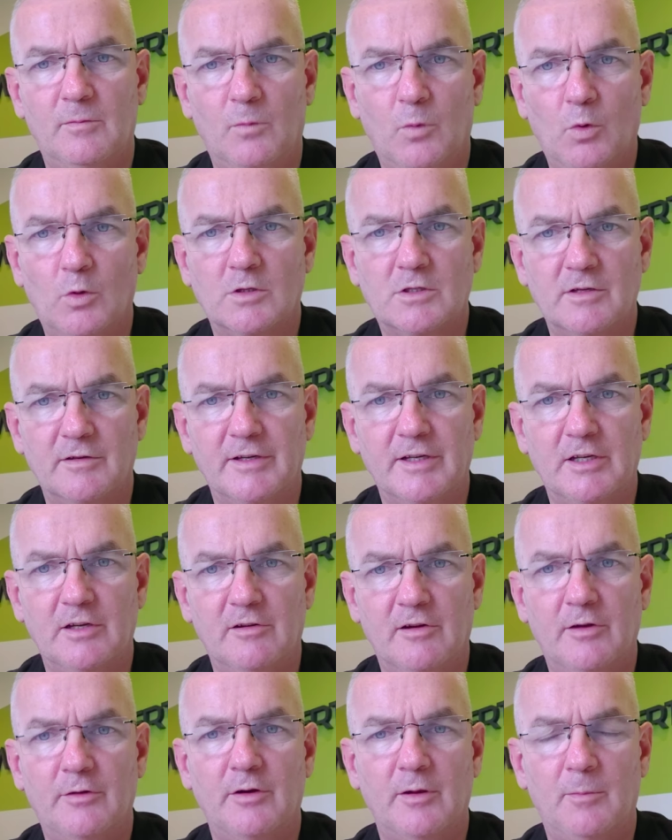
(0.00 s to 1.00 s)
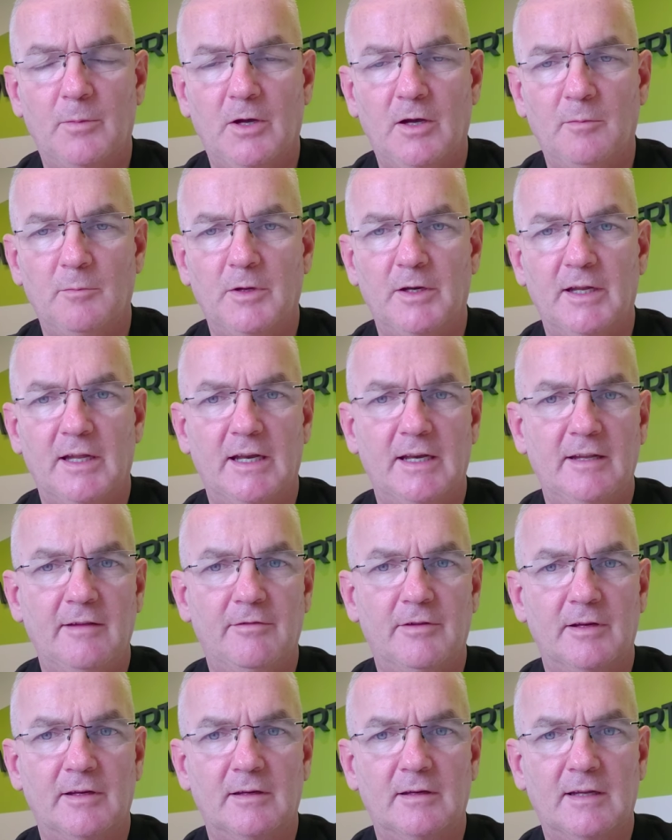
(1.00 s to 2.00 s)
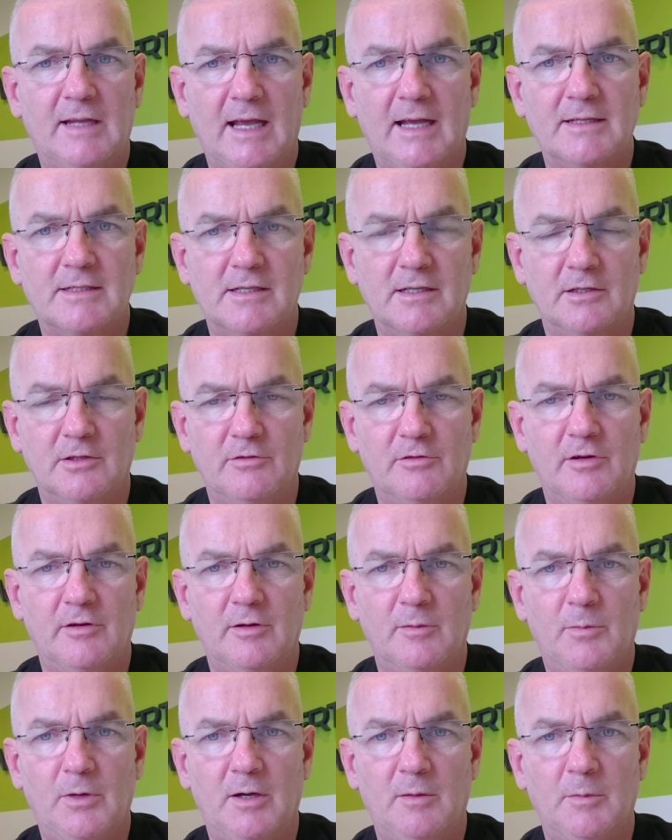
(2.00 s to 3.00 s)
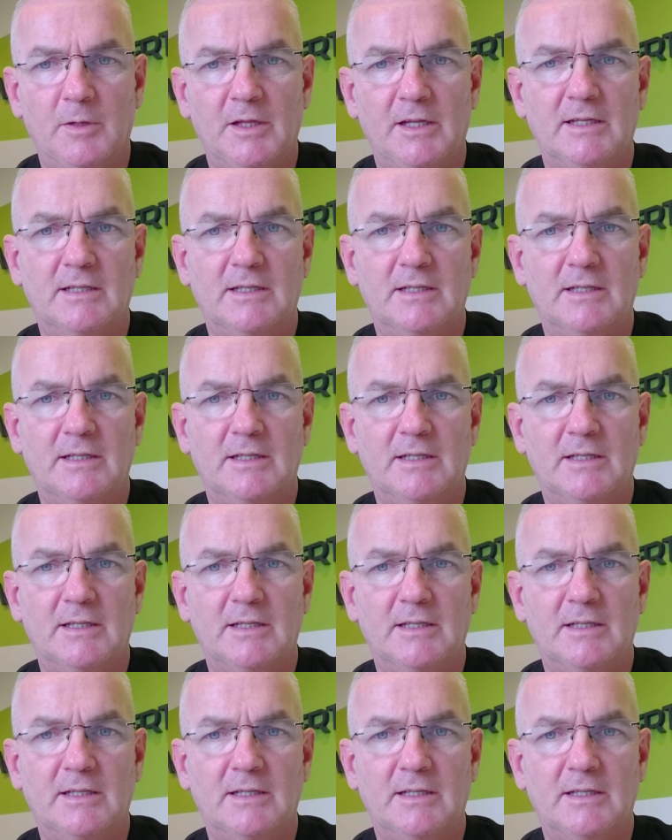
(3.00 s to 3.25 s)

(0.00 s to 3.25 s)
water in your own apartment and even gas in your own apartment.